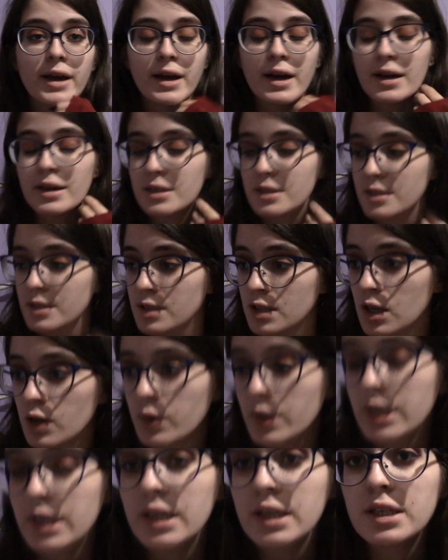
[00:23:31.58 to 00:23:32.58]
guys, so
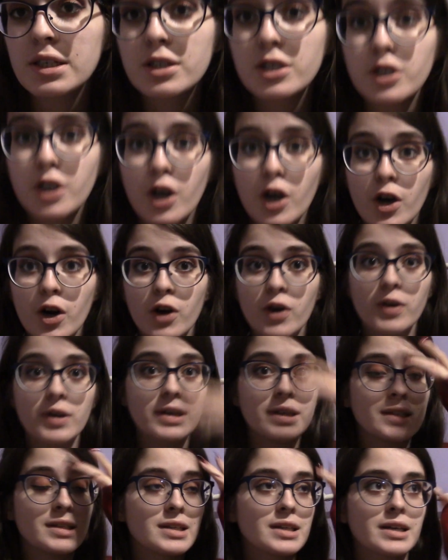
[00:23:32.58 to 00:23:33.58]
it is
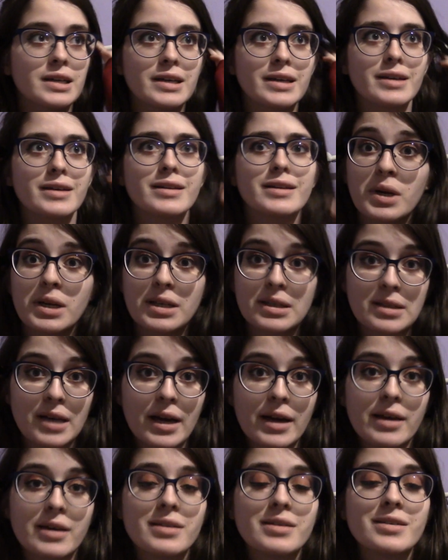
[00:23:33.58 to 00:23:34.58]
currently the
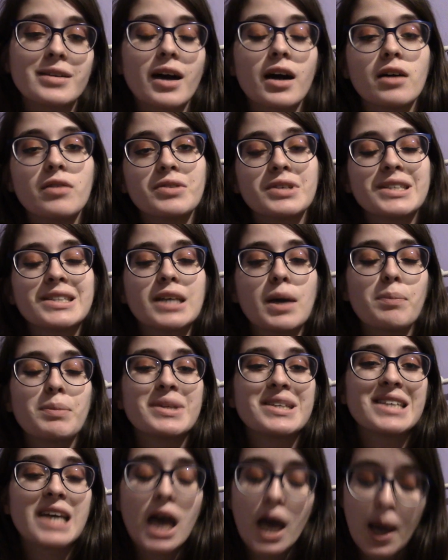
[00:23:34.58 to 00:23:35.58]
2nd of
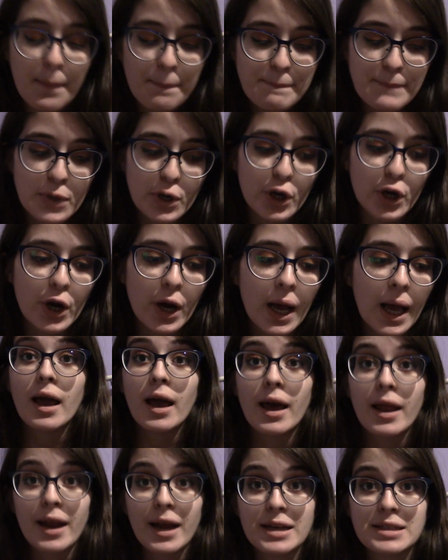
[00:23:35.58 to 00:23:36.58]
September
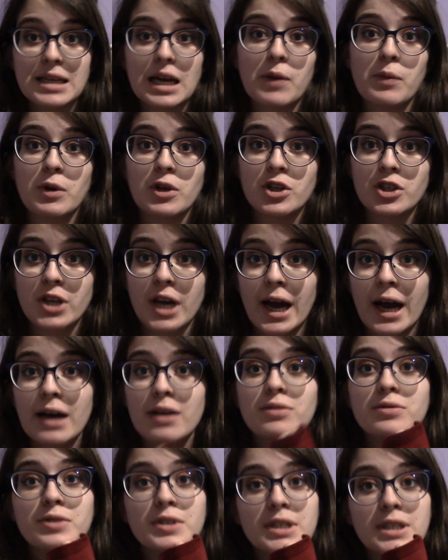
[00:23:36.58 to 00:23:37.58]
and I just kind of want to chat
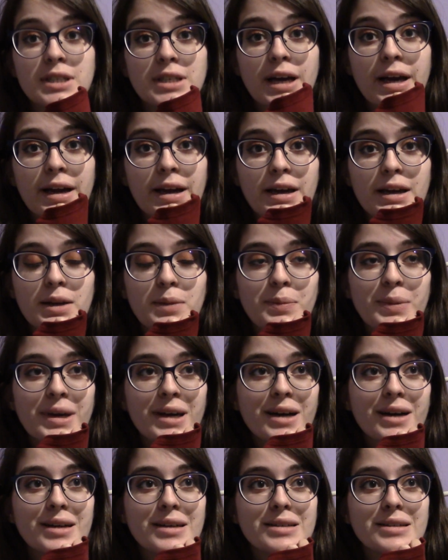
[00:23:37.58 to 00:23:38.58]
for a second
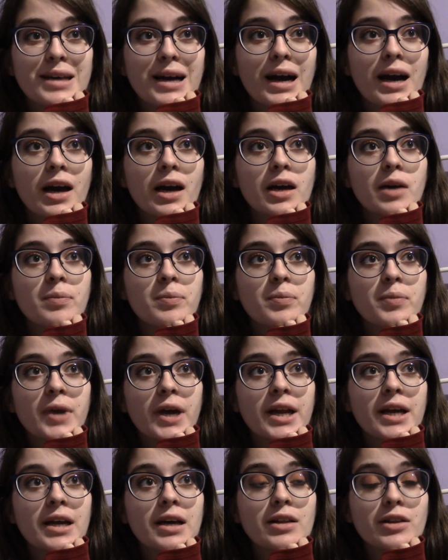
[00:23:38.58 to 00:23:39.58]
because I'm
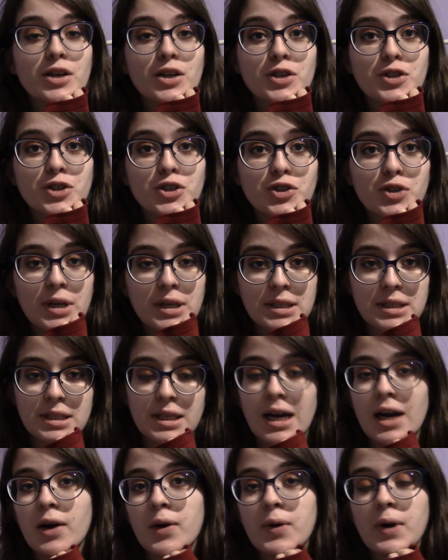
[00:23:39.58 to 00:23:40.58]
getting a little stressed
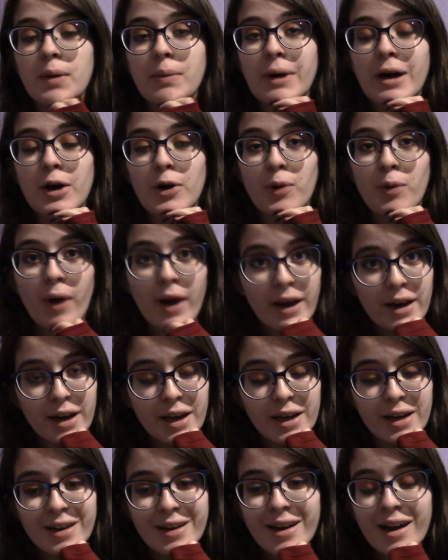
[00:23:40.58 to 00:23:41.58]
out about
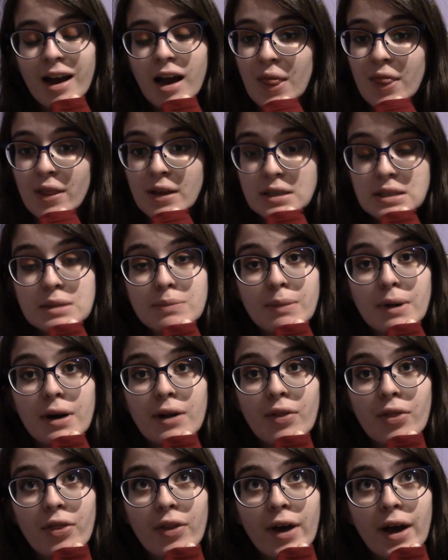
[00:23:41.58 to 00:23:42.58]
writing. This
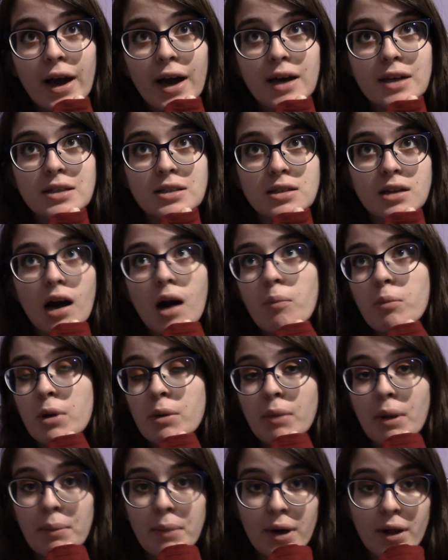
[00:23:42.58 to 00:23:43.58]
month has not been
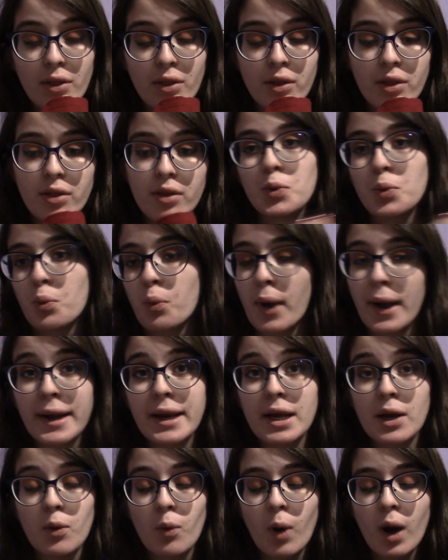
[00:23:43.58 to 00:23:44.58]
my month
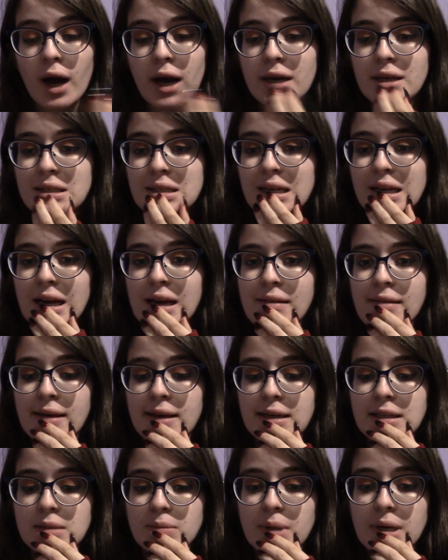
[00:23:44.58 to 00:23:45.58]
writing wise and I think
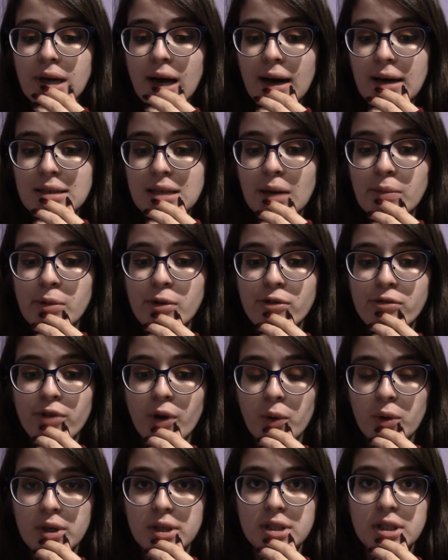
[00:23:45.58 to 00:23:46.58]
it's because I've been
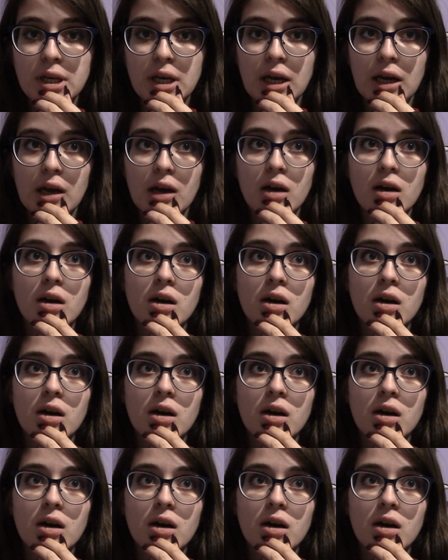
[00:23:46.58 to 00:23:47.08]
focusing